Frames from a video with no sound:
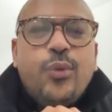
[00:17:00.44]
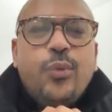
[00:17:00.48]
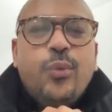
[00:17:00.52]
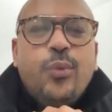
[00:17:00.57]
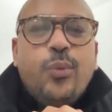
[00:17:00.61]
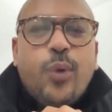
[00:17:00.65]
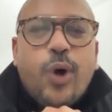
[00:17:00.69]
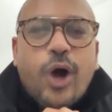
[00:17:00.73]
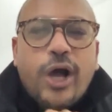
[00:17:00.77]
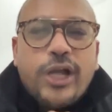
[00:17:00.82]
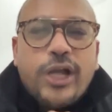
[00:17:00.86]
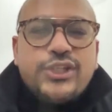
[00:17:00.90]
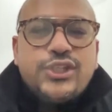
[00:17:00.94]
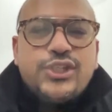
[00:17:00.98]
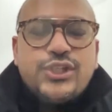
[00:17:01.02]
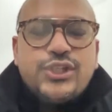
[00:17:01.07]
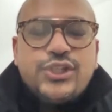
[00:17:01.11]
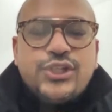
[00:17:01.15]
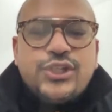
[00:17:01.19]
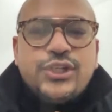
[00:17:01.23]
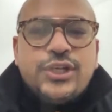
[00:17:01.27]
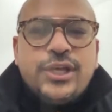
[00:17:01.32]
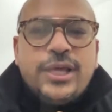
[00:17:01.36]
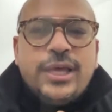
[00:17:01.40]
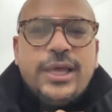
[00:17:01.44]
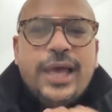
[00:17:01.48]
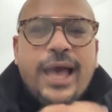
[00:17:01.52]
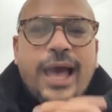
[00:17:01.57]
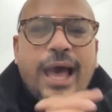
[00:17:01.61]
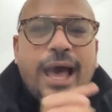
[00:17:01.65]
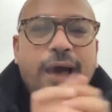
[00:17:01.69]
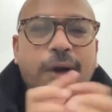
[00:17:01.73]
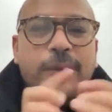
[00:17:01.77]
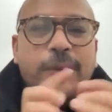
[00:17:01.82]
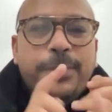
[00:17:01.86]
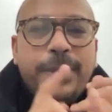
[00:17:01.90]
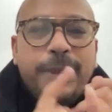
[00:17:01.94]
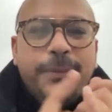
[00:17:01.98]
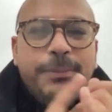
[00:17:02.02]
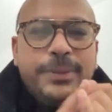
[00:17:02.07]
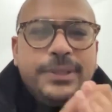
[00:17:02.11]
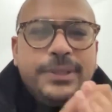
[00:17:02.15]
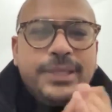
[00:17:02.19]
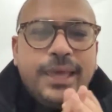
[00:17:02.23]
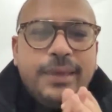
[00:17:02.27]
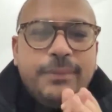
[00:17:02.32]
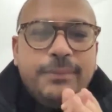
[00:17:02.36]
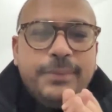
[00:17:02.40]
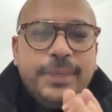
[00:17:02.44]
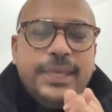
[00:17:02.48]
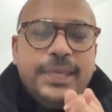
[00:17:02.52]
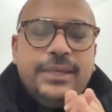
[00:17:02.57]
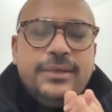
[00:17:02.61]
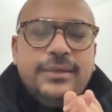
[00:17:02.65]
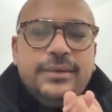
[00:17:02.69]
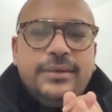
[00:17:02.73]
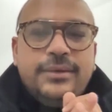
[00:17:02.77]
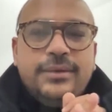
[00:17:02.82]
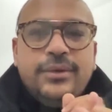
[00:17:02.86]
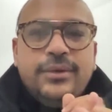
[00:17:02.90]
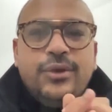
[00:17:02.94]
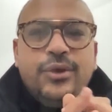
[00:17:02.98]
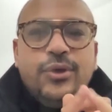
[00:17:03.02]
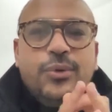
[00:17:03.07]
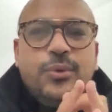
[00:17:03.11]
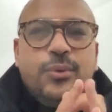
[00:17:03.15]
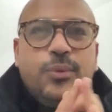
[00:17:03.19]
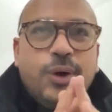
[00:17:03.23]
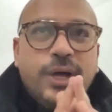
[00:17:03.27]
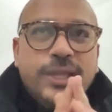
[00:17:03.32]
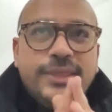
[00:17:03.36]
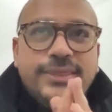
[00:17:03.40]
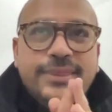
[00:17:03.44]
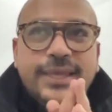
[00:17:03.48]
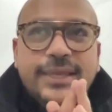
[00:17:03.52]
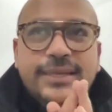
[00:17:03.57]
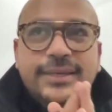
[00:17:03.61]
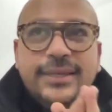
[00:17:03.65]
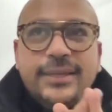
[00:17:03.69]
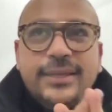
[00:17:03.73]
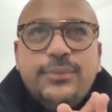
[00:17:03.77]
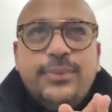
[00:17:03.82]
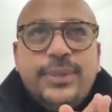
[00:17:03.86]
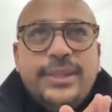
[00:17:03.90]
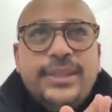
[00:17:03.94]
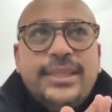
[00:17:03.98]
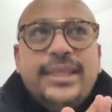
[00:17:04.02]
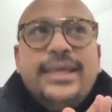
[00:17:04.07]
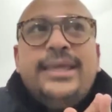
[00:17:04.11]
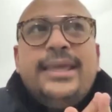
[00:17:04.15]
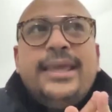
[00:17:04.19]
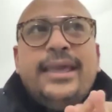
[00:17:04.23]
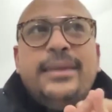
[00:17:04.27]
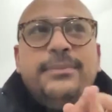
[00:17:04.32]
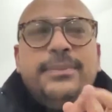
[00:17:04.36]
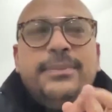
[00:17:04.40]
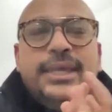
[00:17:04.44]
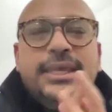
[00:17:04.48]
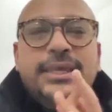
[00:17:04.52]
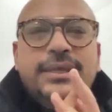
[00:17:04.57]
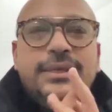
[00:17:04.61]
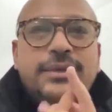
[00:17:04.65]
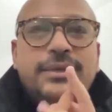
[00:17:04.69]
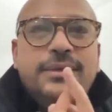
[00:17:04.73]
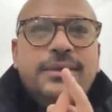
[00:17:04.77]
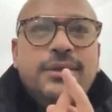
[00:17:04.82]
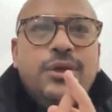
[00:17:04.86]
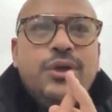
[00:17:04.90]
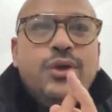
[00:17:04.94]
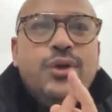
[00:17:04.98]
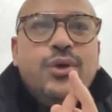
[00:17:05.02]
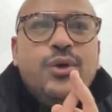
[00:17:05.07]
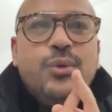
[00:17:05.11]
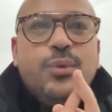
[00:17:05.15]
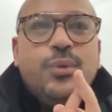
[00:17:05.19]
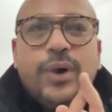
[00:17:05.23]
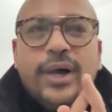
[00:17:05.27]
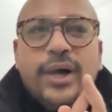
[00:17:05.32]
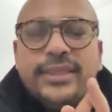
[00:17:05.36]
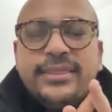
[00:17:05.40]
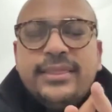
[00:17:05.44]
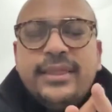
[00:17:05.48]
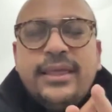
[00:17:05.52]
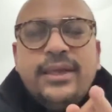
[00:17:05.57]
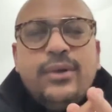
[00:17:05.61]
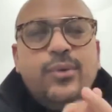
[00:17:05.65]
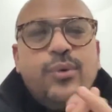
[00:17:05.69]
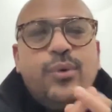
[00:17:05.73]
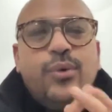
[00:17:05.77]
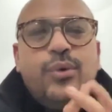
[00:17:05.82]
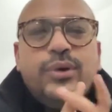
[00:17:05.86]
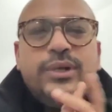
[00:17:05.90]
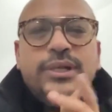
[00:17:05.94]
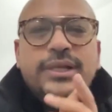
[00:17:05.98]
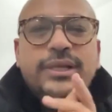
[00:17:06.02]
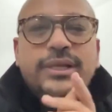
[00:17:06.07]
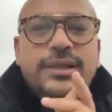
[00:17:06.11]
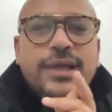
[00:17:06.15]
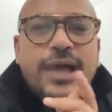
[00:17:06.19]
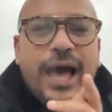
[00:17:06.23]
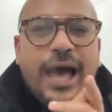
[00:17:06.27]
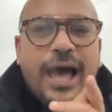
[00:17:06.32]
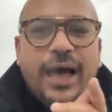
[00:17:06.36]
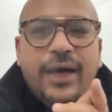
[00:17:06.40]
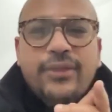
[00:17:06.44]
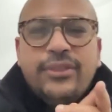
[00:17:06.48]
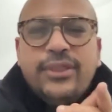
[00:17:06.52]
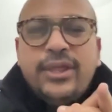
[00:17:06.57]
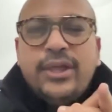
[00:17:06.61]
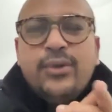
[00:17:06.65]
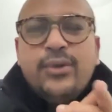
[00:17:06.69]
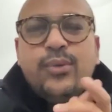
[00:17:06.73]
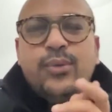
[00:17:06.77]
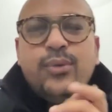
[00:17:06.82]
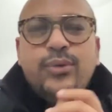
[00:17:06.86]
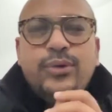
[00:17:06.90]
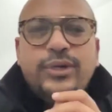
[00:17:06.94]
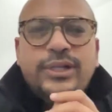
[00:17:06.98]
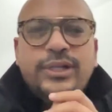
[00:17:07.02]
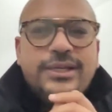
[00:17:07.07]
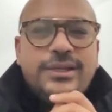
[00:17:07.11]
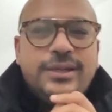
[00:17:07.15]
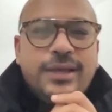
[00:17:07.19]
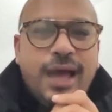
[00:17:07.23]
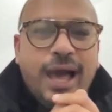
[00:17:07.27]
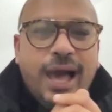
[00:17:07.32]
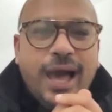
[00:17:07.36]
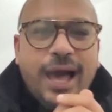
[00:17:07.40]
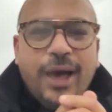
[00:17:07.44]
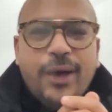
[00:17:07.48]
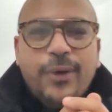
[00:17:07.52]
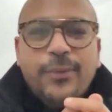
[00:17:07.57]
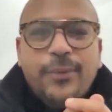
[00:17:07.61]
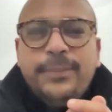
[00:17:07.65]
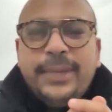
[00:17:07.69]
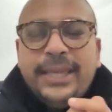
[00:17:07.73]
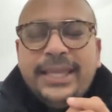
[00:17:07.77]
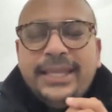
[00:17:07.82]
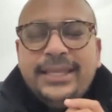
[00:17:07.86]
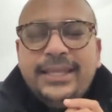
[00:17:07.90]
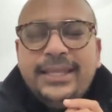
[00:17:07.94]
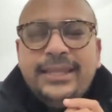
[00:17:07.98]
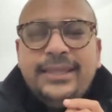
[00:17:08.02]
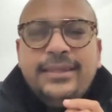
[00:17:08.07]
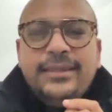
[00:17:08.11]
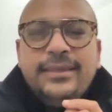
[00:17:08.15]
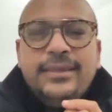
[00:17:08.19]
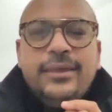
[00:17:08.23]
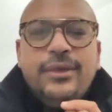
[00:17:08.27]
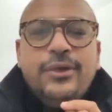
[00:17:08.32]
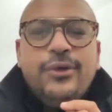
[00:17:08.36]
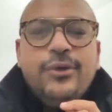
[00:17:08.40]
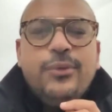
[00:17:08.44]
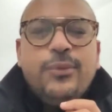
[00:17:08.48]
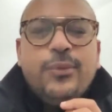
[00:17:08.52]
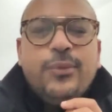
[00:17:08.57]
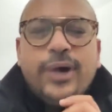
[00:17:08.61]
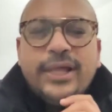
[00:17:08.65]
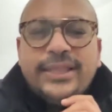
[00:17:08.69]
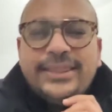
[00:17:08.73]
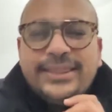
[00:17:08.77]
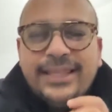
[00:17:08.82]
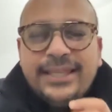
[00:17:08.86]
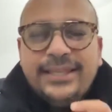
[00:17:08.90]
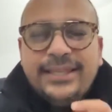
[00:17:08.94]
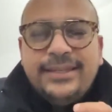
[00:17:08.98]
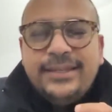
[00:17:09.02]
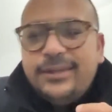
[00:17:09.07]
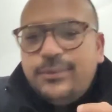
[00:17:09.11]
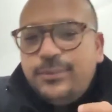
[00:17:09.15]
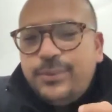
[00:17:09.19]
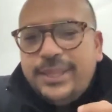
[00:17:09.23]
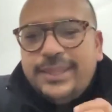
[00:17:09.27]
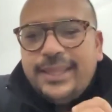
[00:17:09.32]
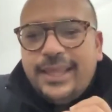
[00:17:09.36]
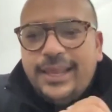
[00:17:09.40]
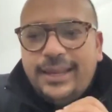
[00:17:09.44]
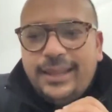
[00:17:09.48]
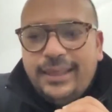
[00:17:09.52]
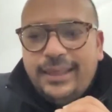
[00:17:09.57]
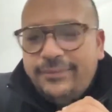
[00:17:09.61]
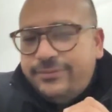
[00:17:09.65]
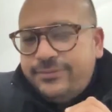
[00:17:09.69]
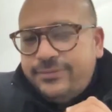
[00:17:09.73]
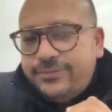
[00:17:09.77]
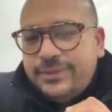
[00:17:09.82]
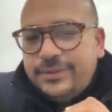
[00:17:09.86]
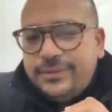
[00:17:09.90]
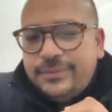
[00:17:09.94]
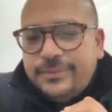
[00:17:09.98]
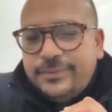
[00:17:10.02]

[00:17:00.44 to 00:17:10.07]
watch how people came in, what they did when they came in, what they ordered, how many, what they did when they left.